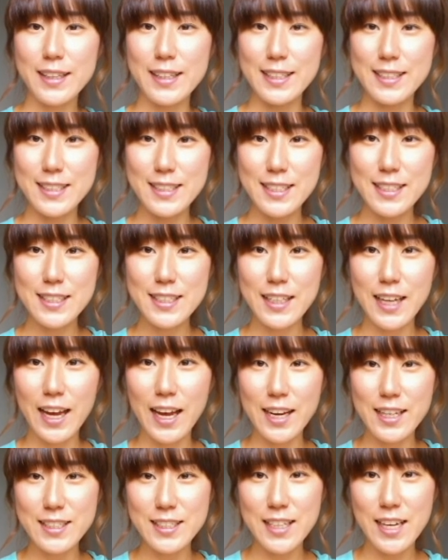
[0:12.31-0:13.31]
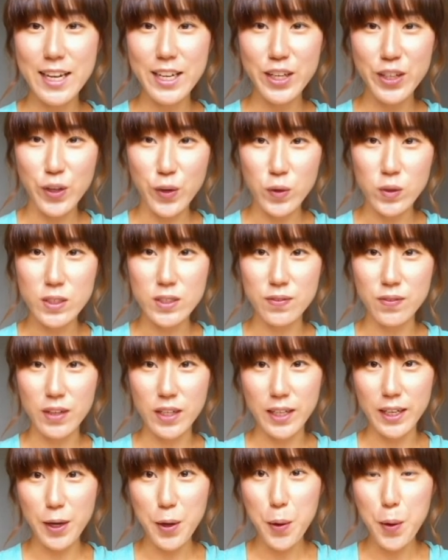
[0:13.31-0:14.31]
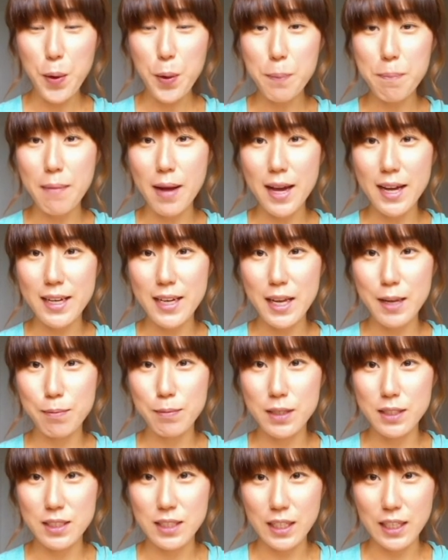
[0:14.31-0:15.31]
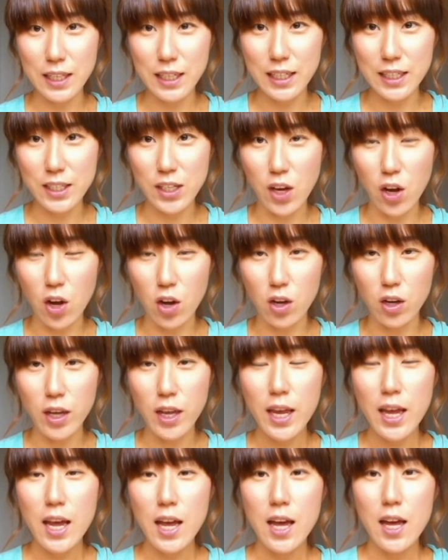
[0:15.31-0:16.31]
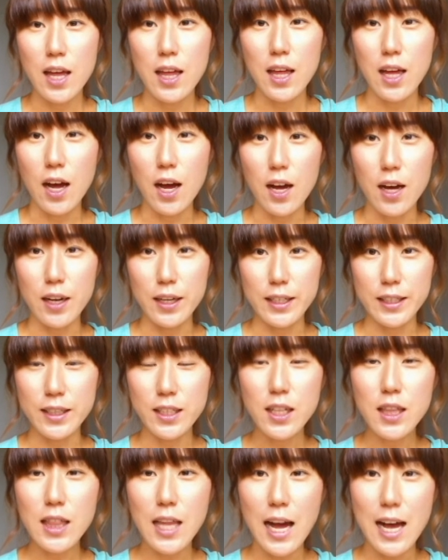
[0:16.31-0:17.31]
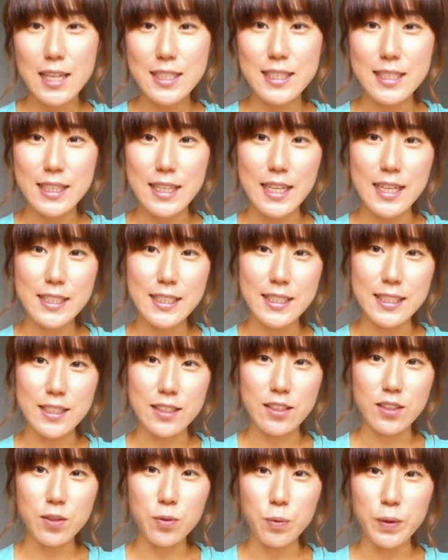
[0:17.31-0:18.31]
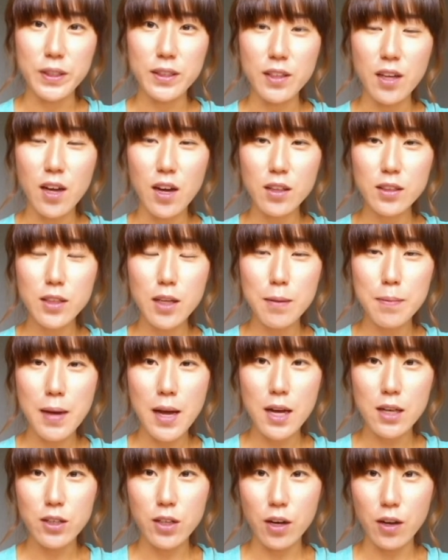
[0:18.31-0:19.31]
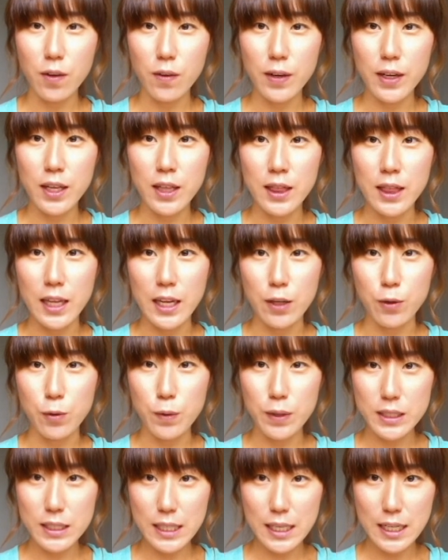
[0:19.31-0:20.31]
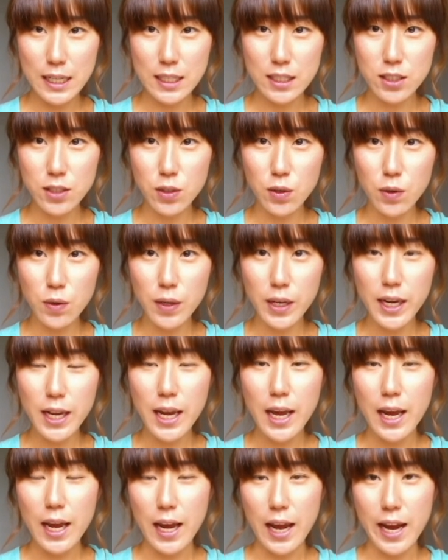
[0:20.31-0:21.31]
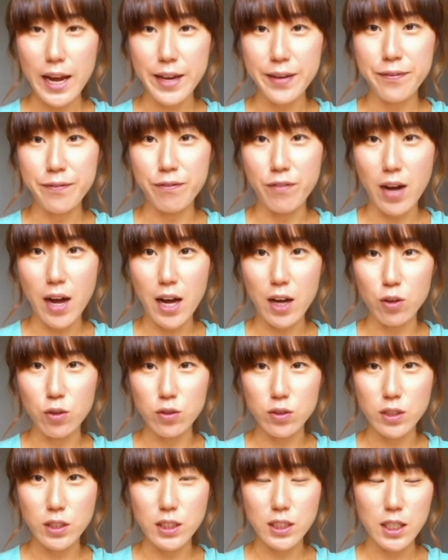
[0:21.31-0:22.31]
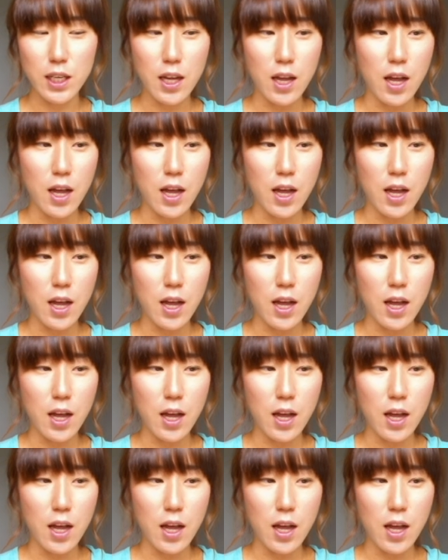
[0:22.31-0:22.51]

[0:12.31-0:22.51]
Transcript: this is KSTYLEYO's video. My name is In-young. In the last lesson, we talked about Korean language history and vowels.